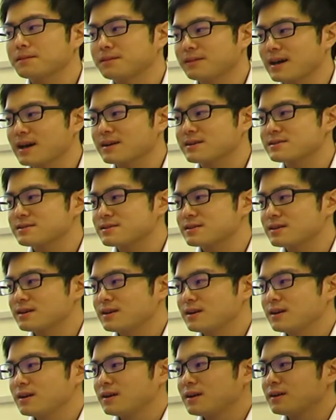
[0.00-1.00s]
Next,
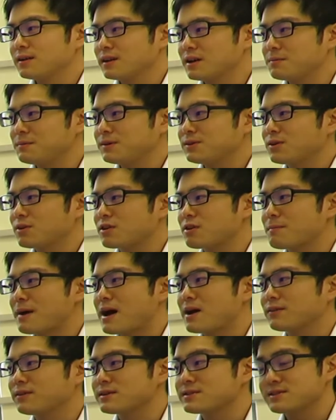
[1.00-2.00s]
let me talk
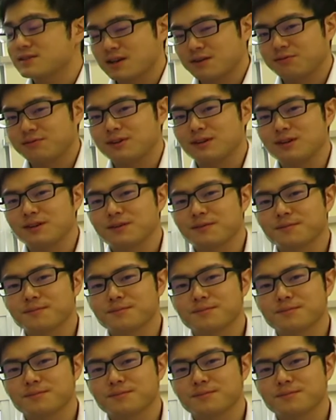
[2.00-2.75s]
about the safety.